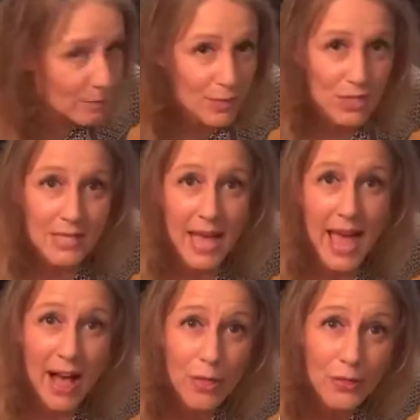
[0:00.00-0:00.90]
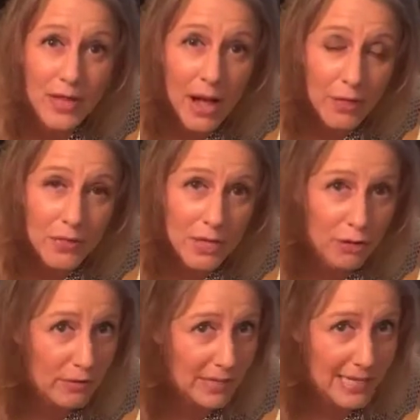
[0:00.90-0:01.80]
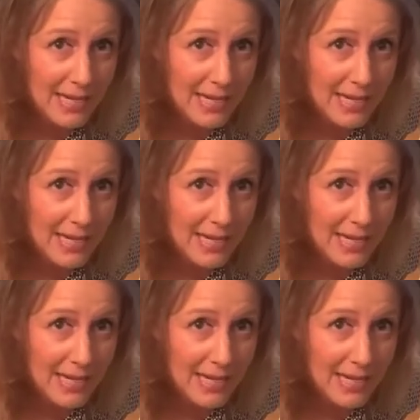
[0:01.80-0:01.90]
which is a healthy ingredient,